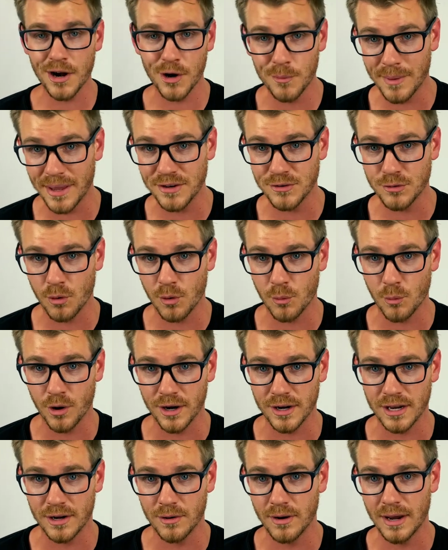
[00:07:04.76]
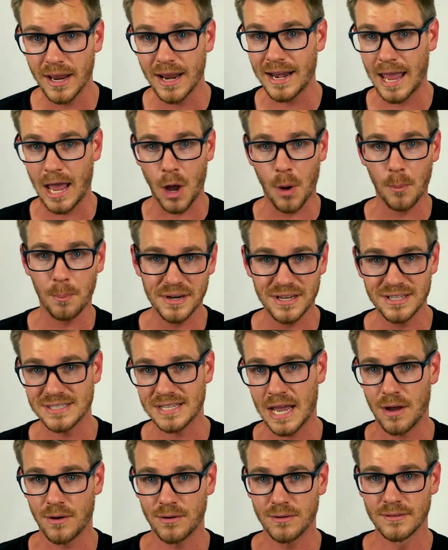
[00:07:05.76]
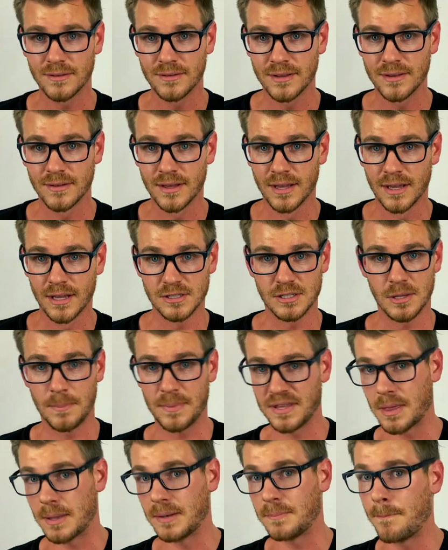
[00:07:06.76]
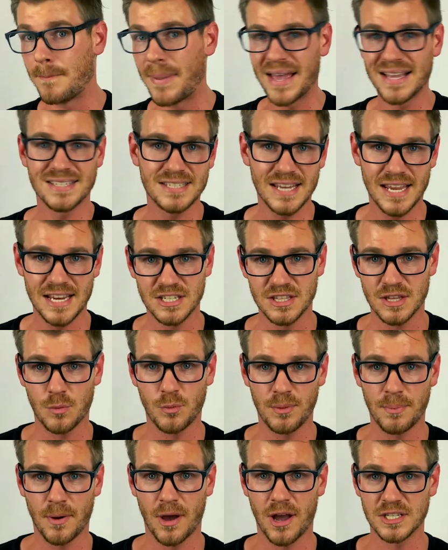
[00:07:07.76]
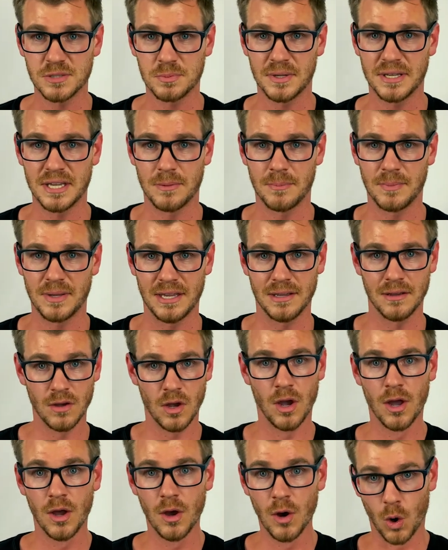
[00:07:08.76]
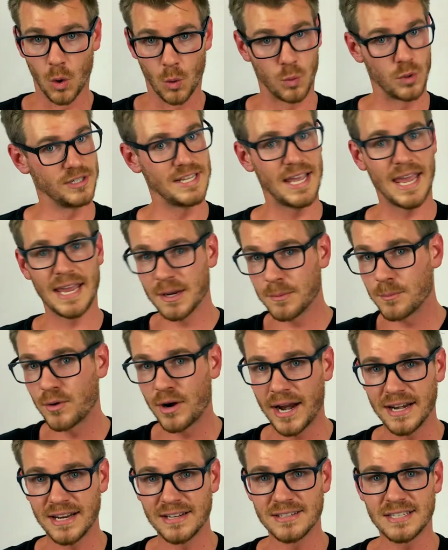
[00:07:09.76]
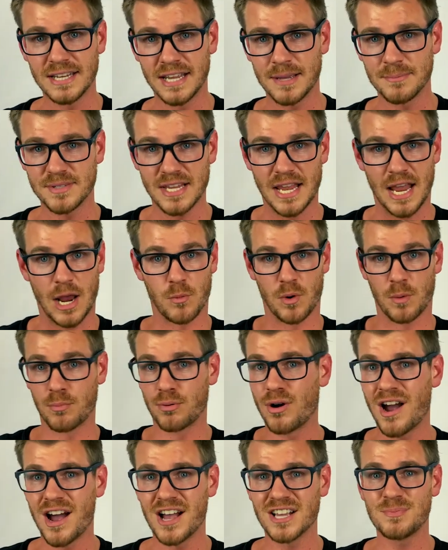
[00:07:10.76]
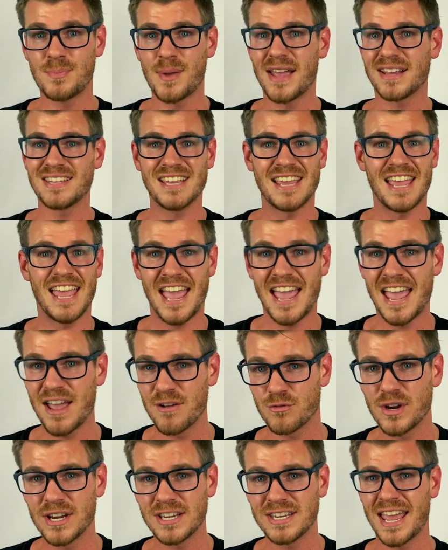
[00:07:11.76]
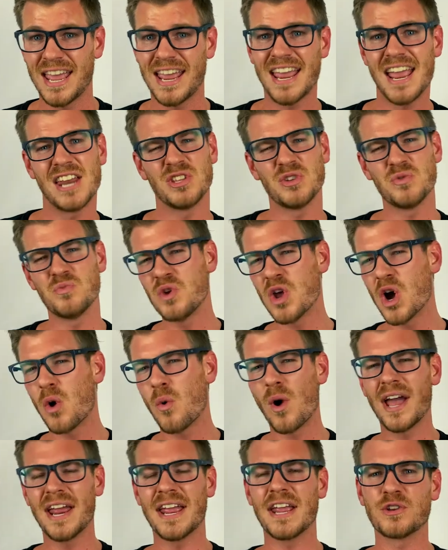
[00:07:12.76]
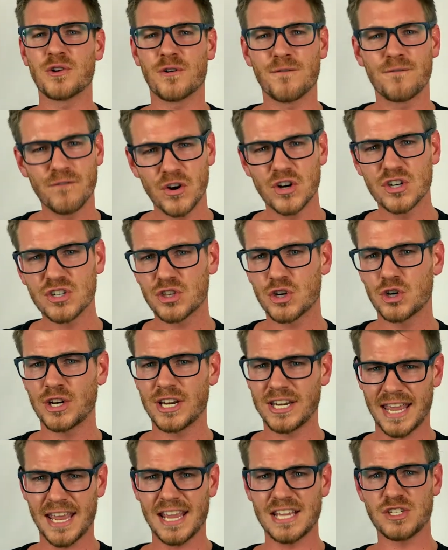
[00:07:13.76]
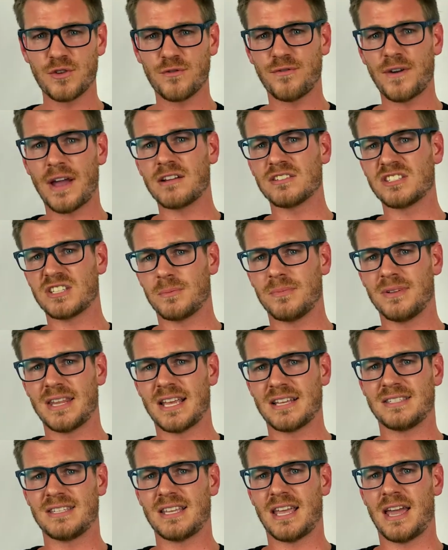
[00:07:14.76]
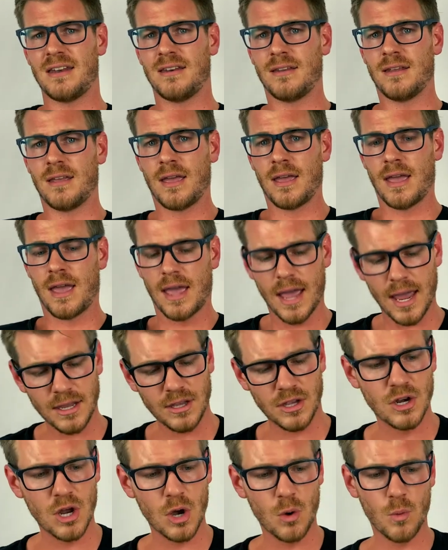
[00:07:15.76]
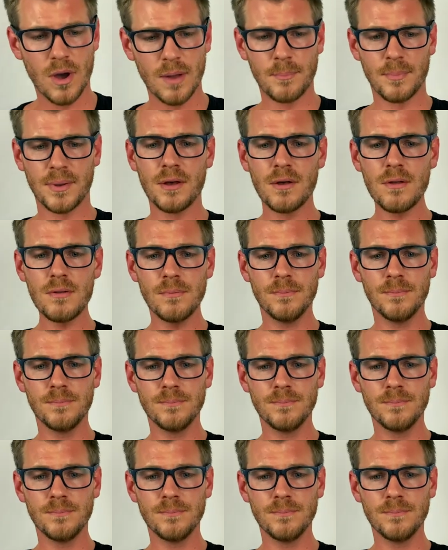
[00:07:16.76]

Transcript: our mentor working and helping us out to be the best agent that we possibly can be. We're taking Brandon's tips and we're prospecting every day. And you know what? In your first 30 days, you found someone that said, hey, you know what, Bill?